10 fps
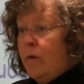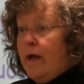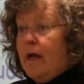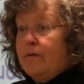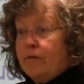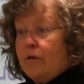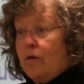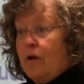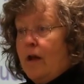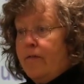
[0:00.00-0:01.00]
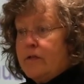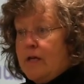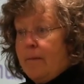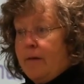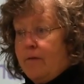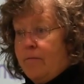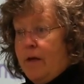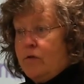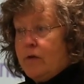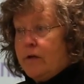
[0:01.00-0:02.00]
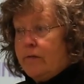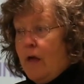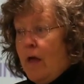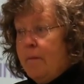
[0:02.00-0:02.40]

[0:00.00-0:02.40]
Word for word: We kind of skirted on the topic of metrics,